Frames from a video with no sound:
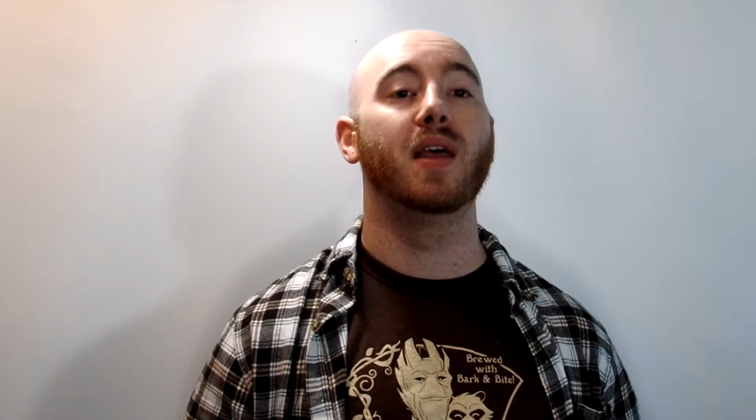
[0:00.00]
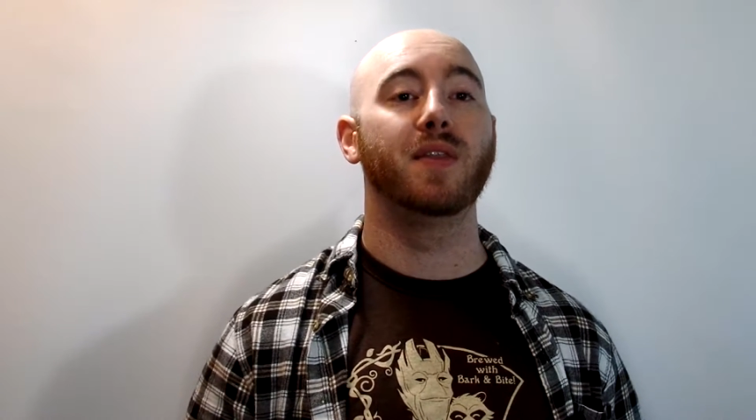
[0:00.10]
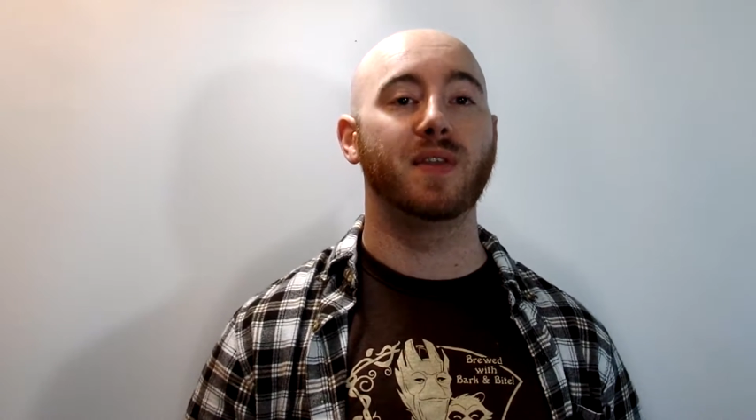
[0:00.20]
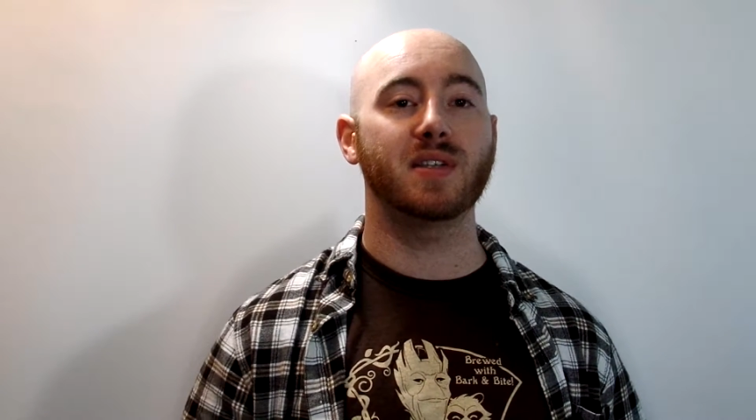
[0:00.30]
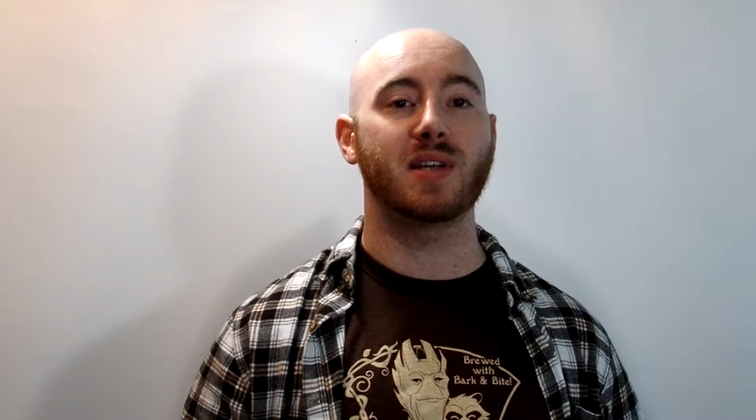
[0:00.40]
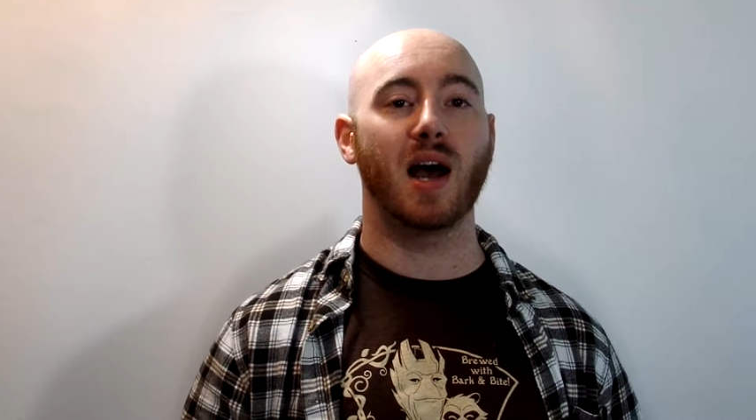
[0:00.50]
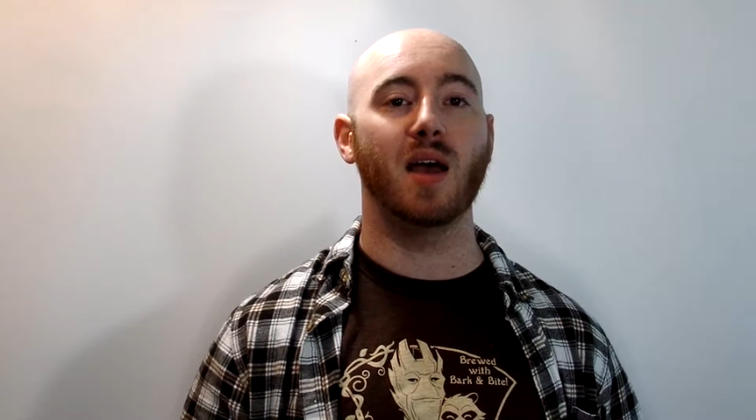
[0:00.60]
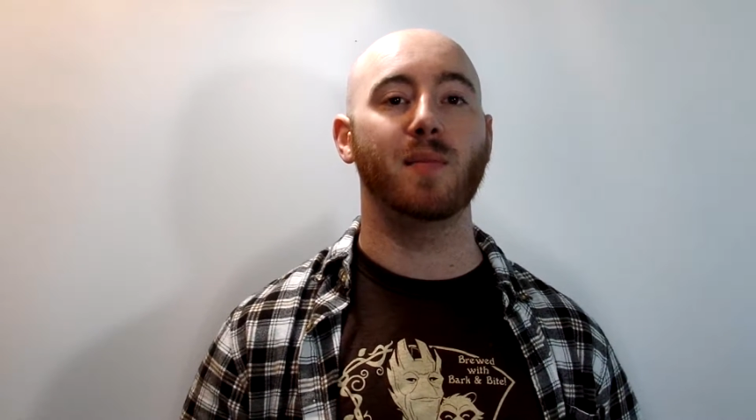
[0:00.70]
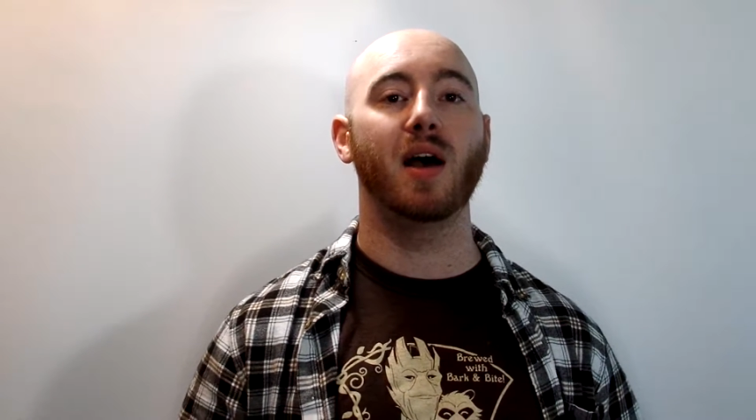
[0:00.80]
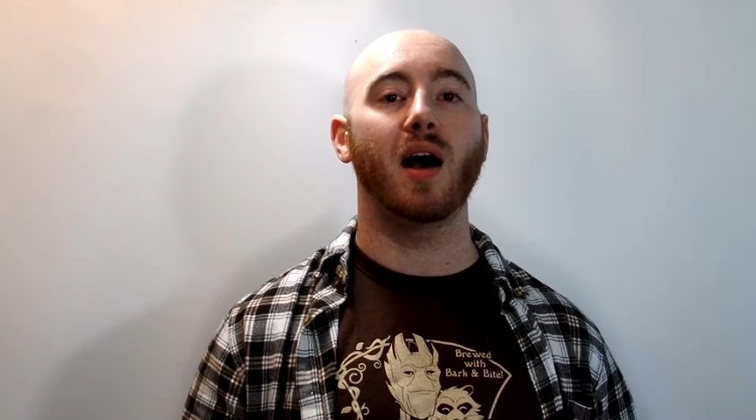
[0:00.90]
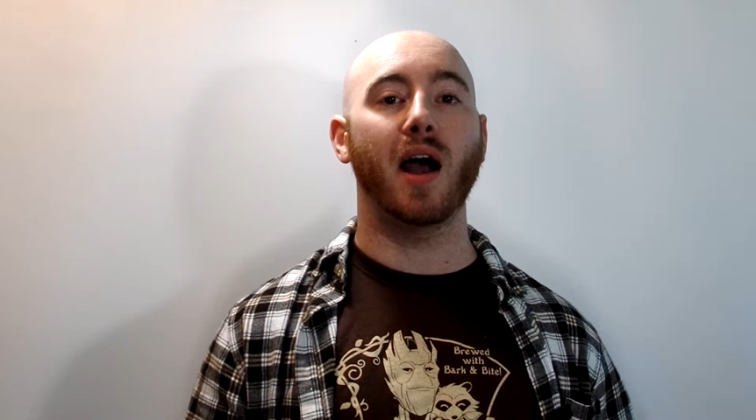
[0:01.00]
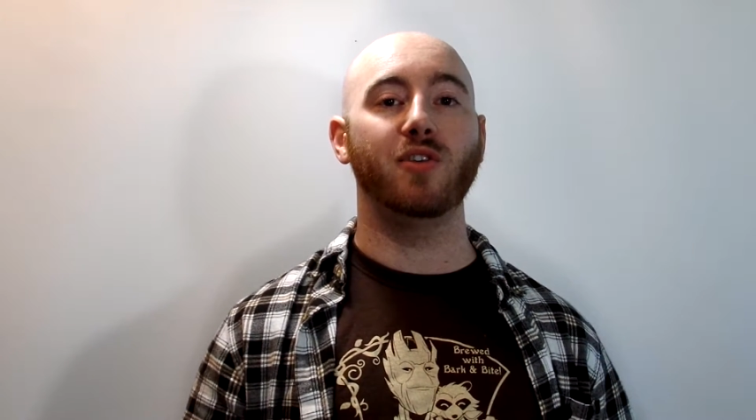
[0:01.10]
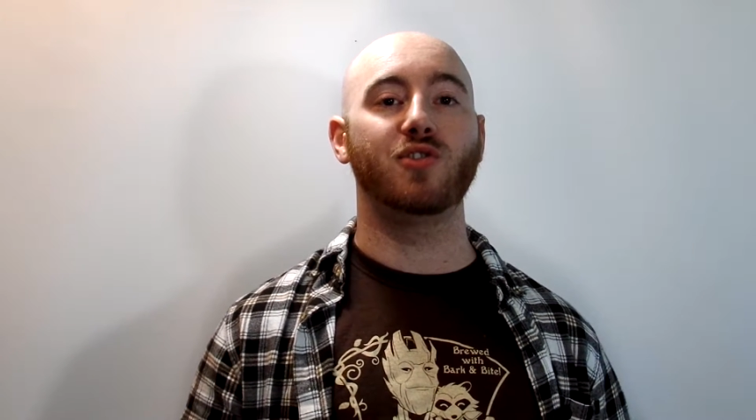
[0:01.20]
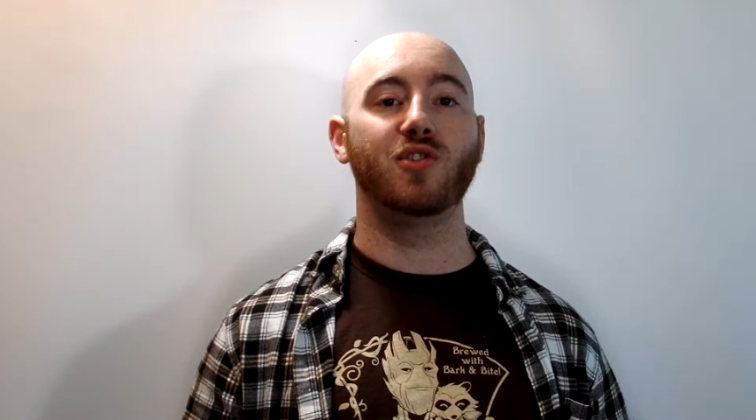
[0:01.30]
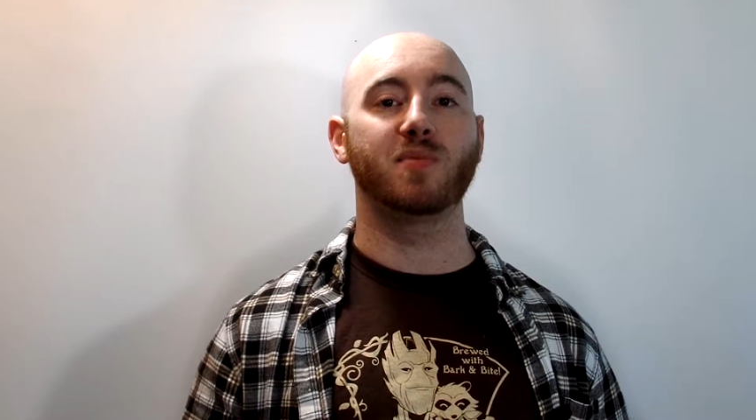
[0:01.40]
This time, I
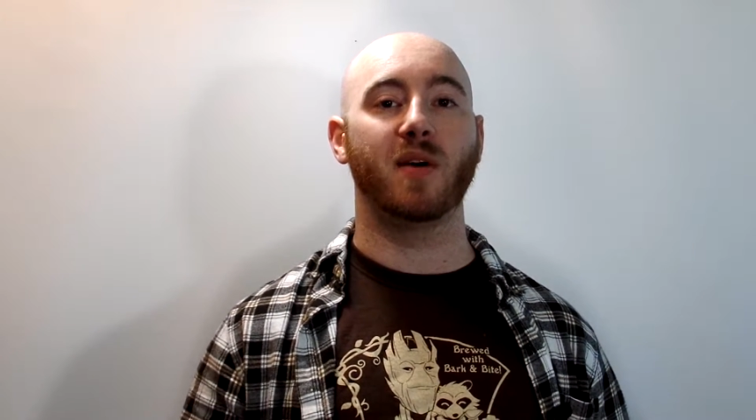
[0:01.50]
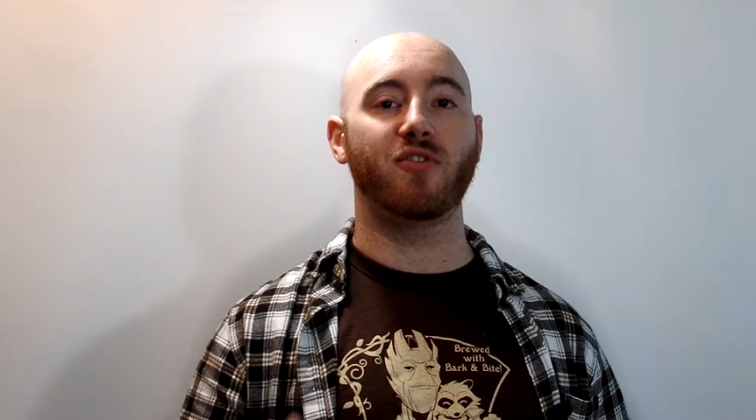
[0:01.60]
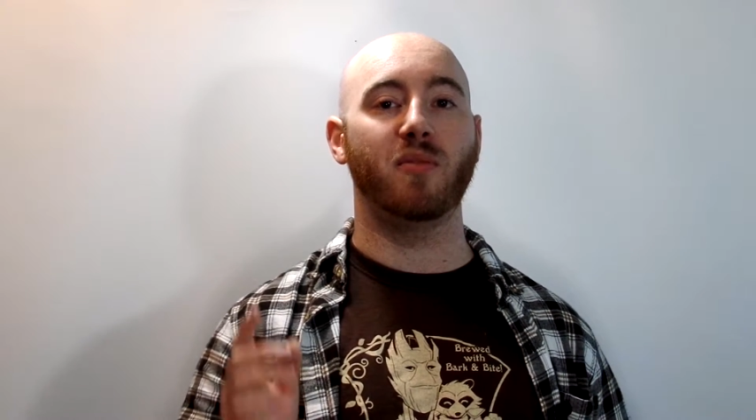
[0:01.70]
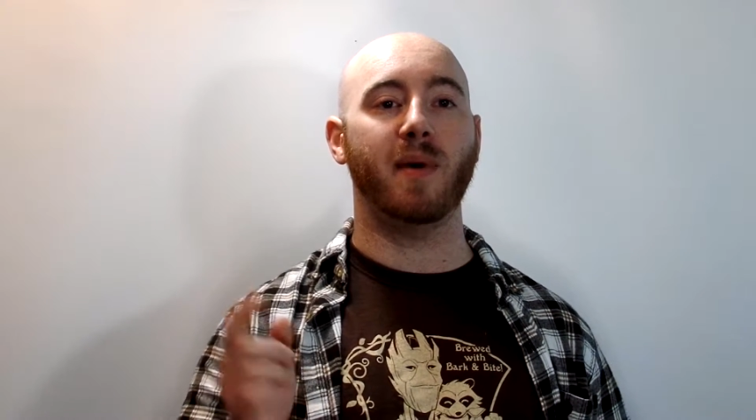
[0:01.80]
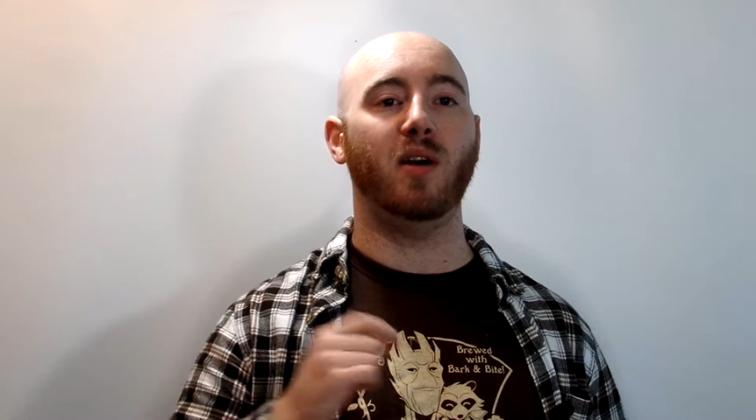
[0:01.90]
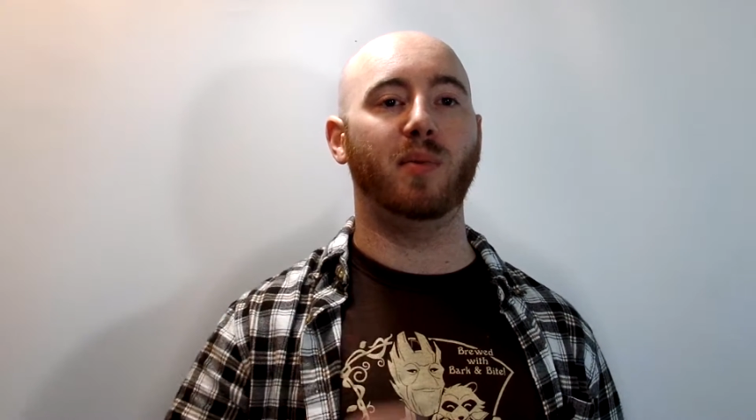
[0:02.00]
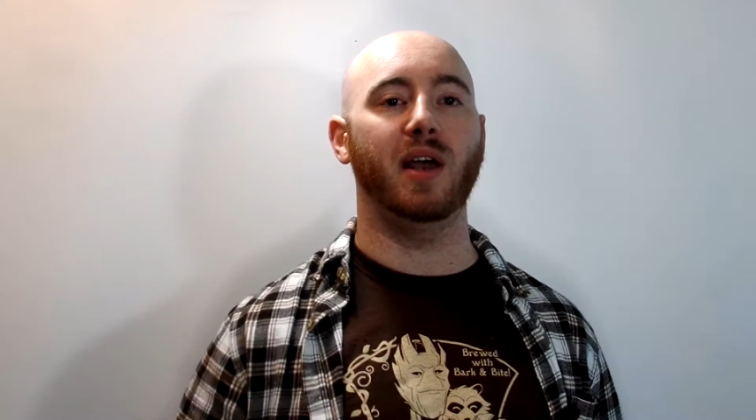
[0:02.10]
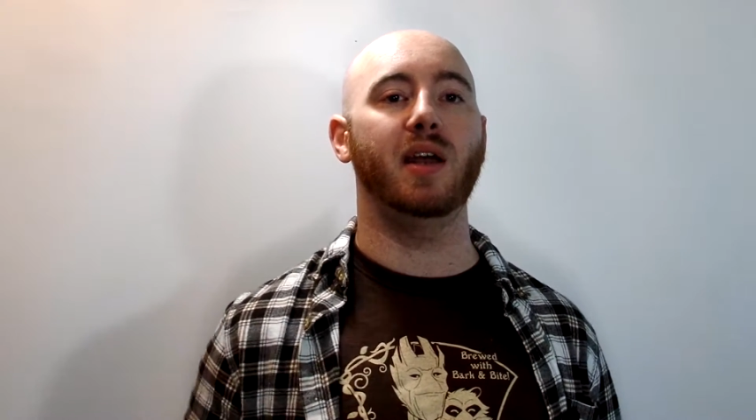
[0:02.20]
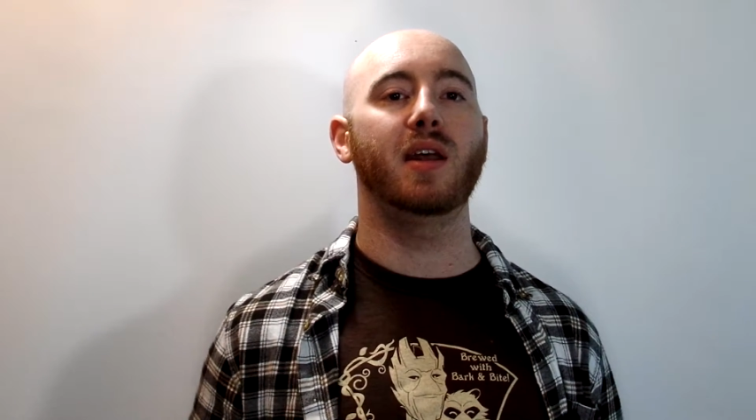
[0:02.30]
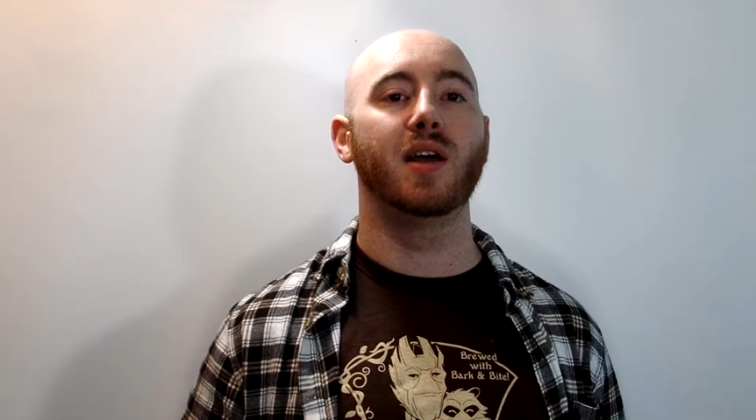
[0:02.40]
introduce my friend Metal Blade,